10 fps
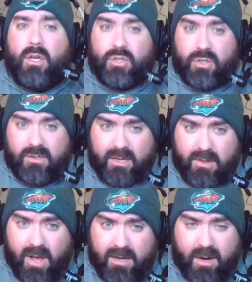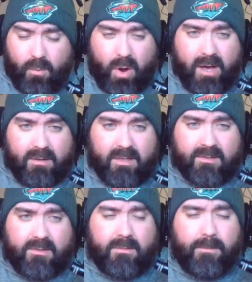just like Locked On Wild
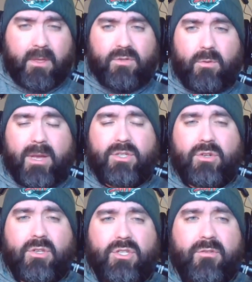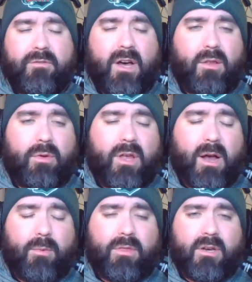is. So make sure that you follow along
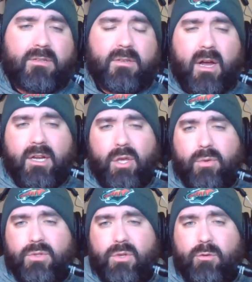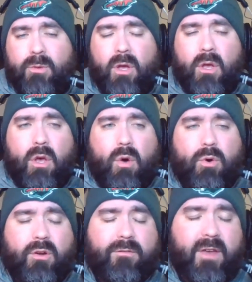with us on YouTube or
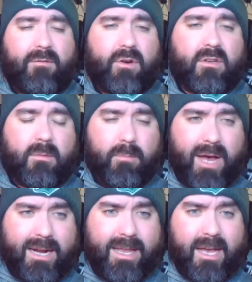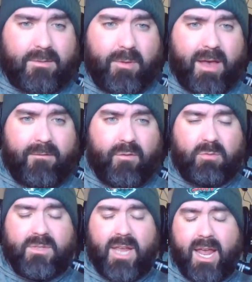your favorite podcast
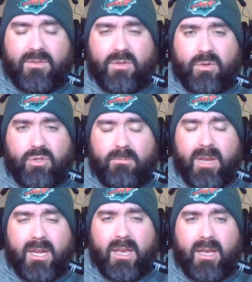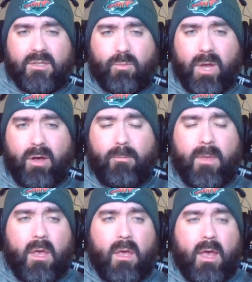platforms and social media as well,
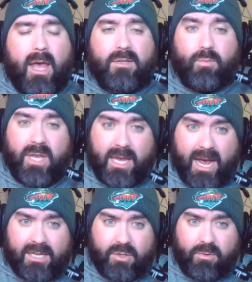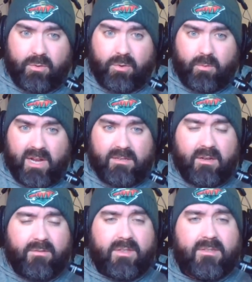as we guide you through the rest
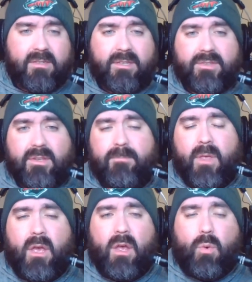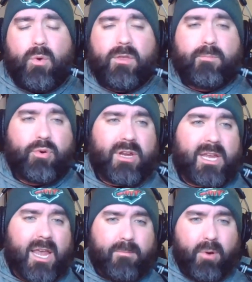of the season with
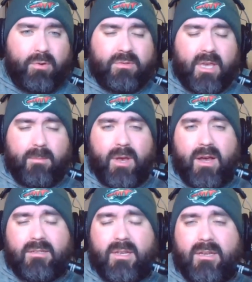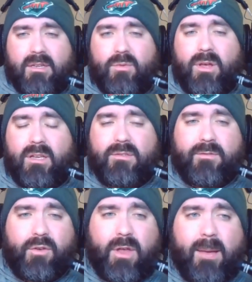pre- and post-game content, as well as
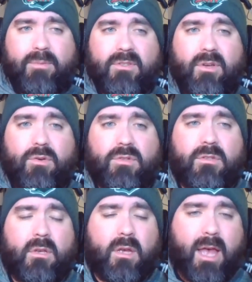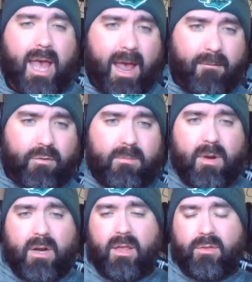full episodes every
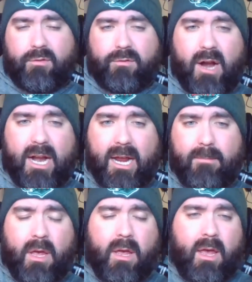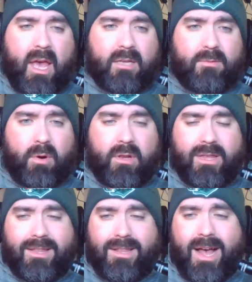Monday through Friday as part of
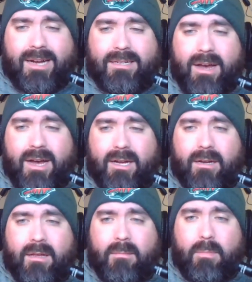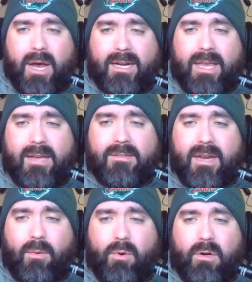the Locked On Podcast
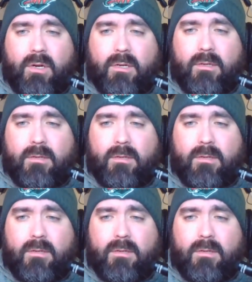Network.